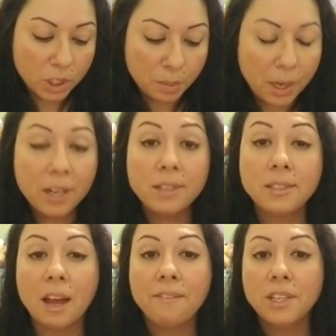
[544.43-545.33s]
spirit is
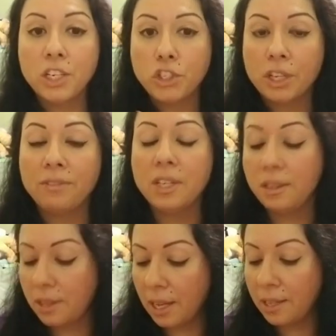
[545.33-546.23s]
definitely
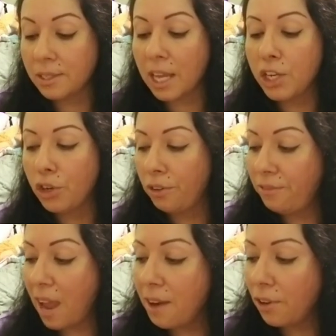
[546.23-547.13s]
shifting things in your
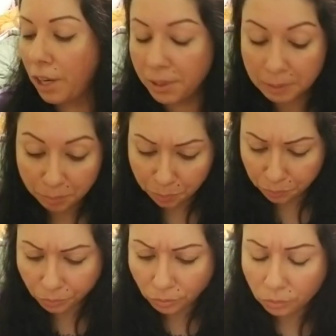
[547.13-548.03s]
favor
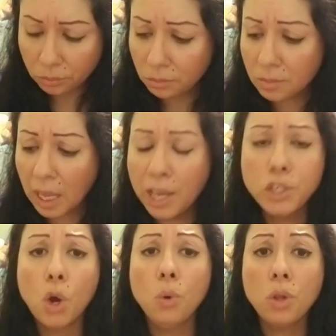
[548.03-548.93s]
and
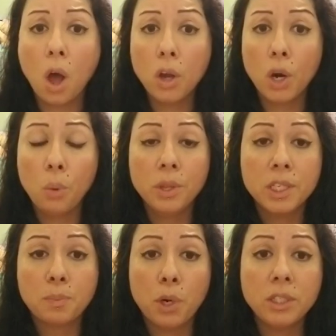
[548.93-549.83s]
no longer will
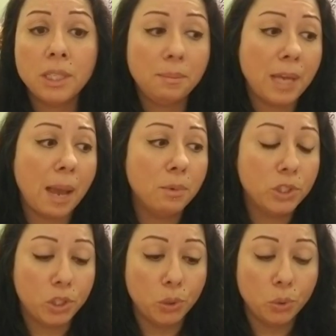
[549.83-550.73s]
this person be able
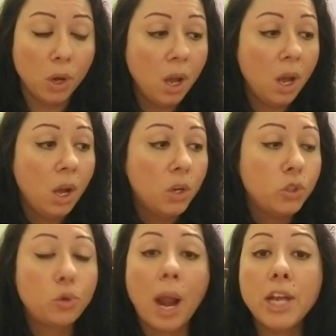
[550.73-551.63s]
to
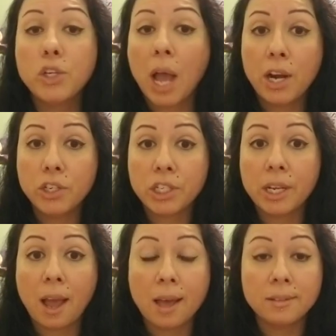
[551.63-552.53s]
drain your
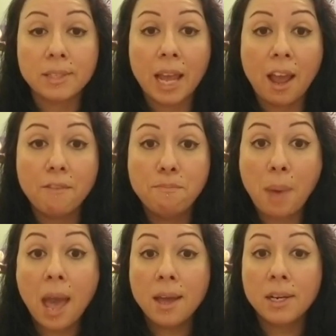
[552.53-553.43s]
energy as they have
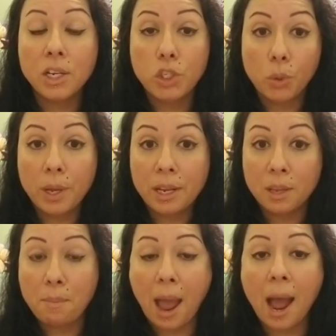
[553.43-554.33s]
been doing in
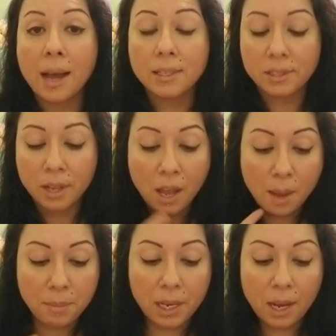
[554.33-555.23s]
the past
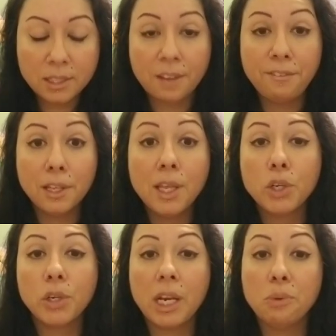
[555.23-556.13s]
because I feel like
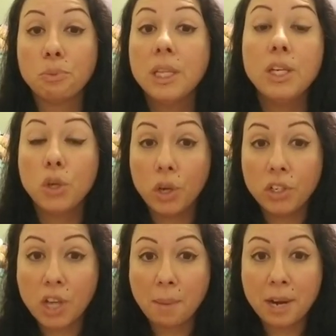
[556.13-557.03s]
you're getting really
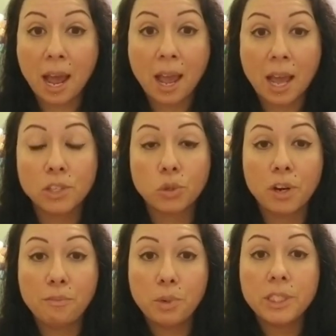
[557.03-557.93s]
good, Gemini, at sort
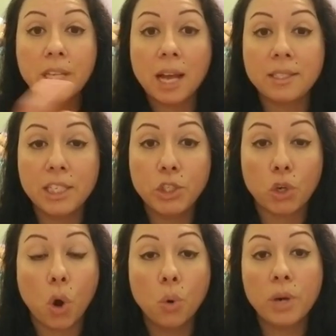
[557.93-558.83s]
of protecting
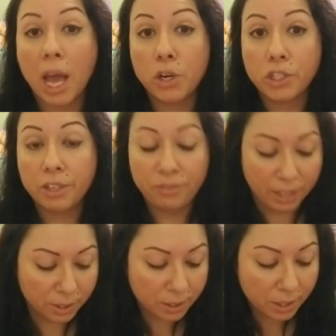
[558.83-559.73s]
your own energy
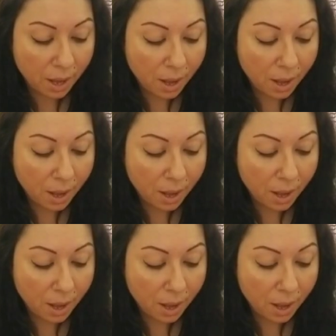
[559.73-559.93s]
fields.